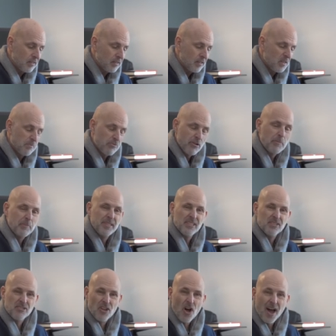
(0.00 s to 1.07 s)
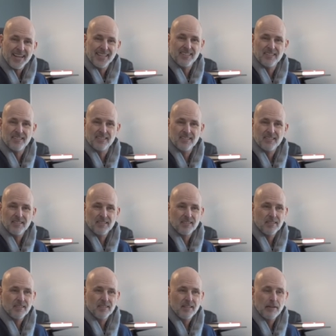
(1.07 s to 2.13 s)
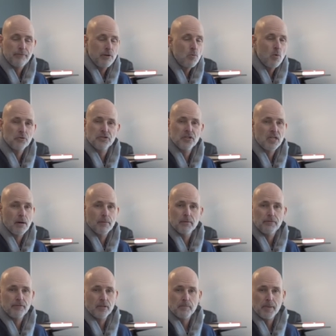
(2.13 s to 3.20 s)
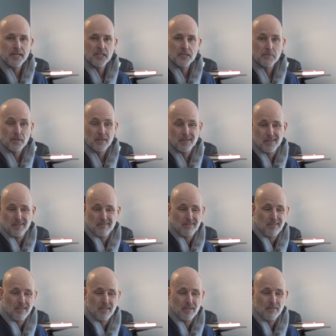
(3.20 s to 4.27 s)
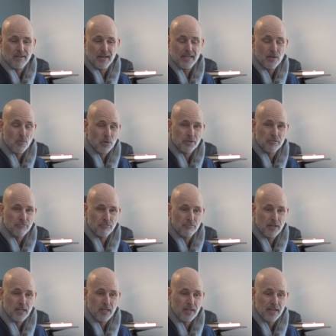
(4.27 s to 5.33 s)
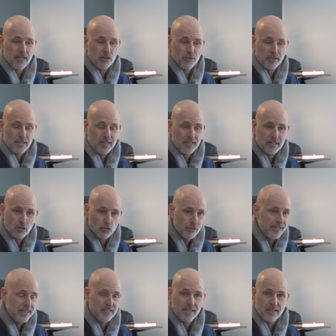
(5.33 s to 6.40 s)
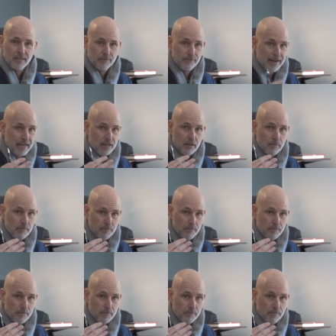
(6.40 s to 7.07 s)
The property's nice. If he wasn't going for the basement, you know, and he wasn't really interested in increasing the value